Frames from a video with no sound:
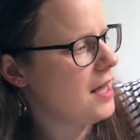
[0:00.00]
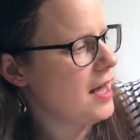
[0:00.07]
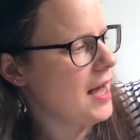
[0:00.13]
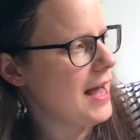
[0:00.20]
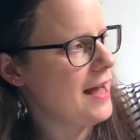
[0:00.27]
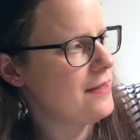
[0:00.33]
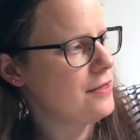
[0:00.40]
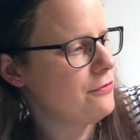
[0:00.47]

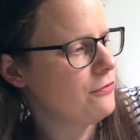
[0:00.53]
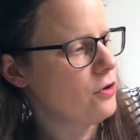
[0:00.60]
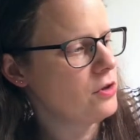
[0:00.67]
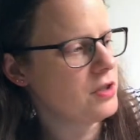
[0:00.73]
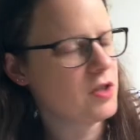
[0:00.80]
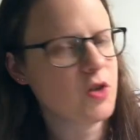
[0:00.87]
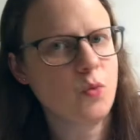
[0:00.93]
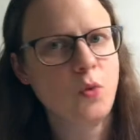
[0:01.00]
And the frog
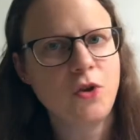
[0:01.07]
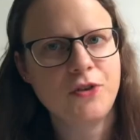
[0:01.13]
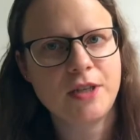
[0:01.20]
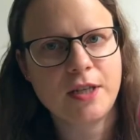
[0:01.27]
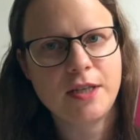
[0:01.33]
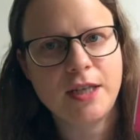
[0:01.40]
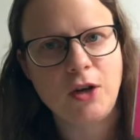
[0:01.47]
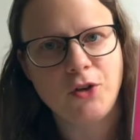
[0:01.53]
doesn't want to
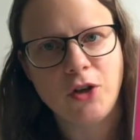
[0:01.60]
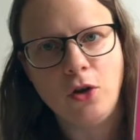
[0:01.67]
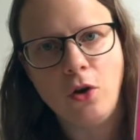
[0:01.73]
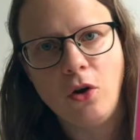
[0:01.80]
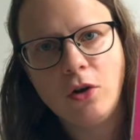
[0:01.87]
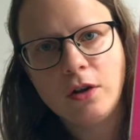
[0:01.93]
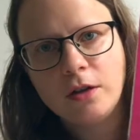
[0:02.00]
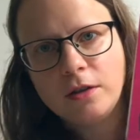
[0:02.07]
sit on a
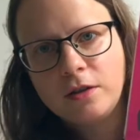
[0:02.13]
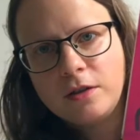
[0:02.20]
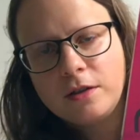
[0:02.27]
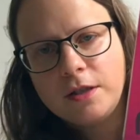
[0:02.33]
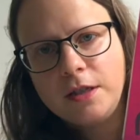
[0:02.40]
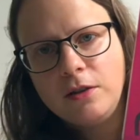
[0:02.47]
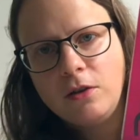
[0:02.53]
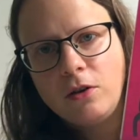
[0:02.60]
log because
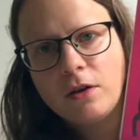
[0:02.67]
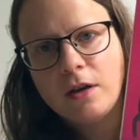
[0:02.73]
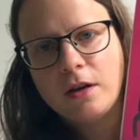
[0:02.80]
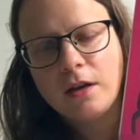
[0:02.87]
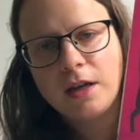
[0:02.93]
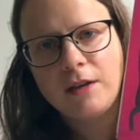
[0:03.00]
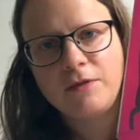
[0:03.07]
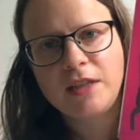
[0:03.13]
the log
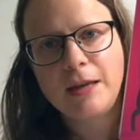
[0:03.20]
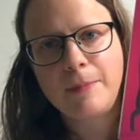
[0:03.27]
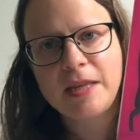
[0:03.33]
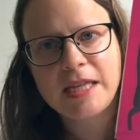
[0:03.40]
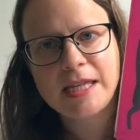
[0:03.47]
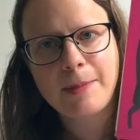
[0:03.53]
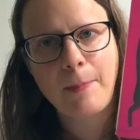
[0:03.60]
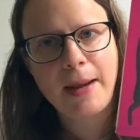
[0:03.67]
gives him
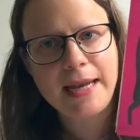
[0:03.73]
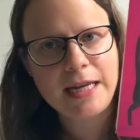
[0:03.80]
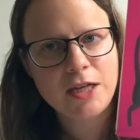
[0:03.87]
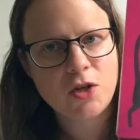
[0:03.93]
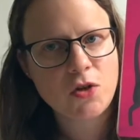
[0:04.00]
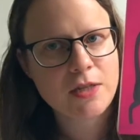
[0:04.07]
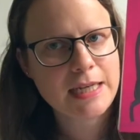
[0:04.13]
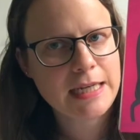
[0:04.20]

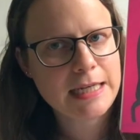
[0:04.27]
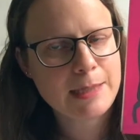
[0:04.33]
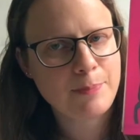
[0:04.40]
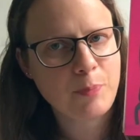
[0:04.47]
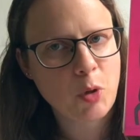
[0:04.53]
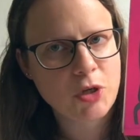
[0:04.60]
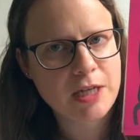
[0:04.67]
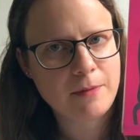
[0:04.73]
splinters in his
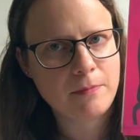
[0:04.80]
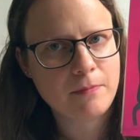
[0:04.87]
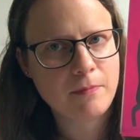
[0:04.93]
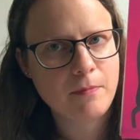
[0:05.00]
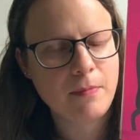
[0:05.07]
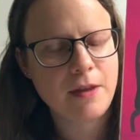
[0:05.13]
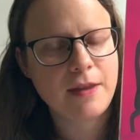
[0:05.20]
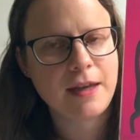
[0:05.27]
bottom.
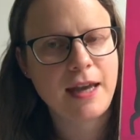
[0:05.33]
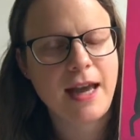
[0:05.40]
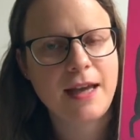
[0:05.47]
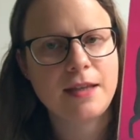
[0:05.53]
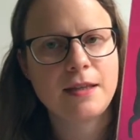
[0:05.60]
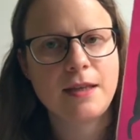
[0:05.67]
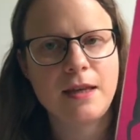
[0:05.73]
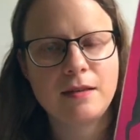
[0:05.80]
But the cat
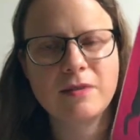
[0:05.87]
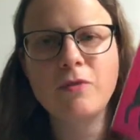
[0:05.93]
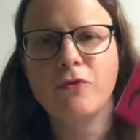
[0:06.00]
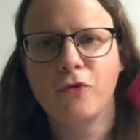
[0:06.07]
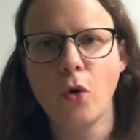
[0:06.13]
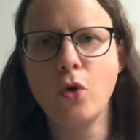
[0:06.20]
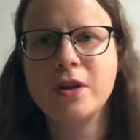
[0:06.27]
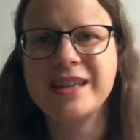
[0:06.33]
says
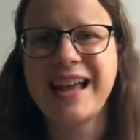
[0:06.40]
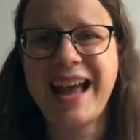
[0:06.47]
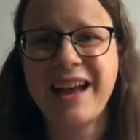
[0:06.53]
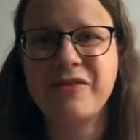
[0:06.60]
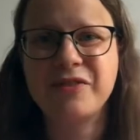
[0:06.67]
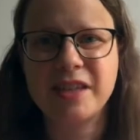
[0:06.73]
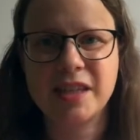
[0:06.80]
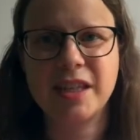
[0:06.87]
frogs
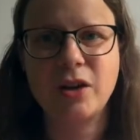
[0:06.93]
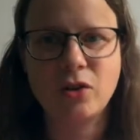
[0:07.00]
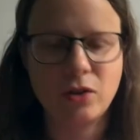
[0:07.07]
have to sit on